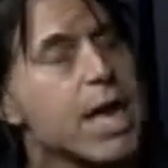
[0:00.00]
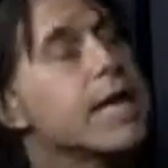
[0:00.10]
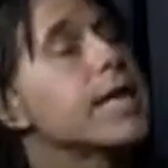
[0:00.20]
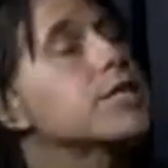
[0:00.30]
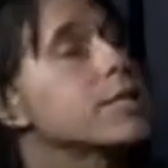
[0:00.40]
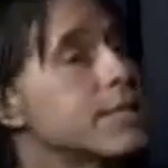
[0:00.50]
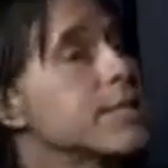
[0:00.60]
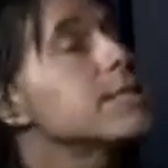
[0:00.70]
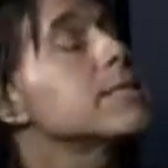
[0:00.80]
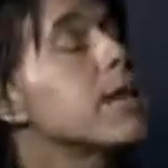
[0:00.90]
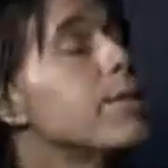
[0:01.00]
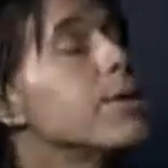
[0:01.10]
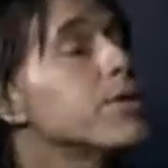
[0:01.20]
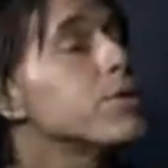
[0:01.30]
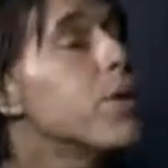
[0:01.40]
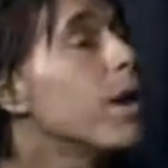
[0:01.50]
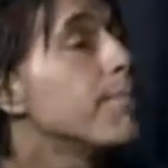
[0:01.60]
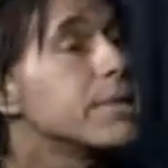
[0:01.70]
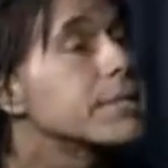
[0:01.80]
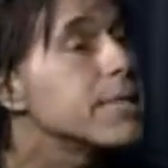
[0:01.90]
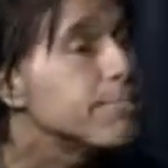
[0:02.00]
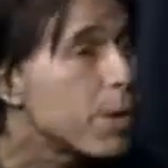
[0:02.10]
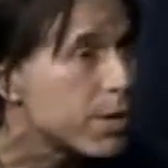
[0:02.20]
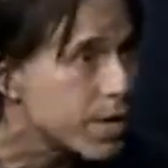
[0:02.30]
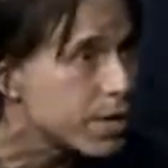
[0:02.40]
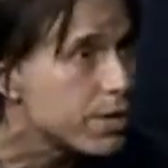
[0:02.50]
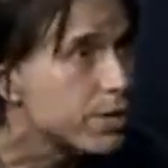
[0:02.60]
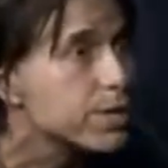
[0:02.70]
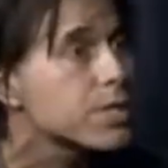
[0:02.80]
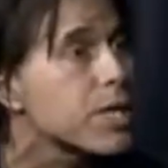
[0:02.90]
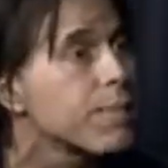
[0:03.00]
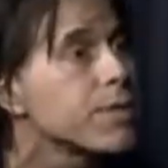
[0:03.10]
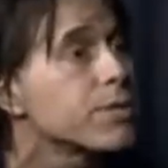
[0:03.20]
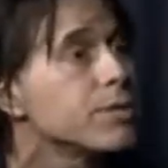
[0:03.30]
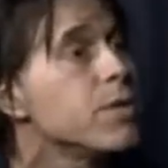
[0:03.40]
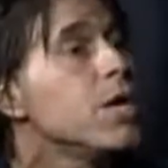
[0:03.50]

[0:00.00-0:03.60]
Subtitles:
Guess this is coming to a bus depot near you. This is coming to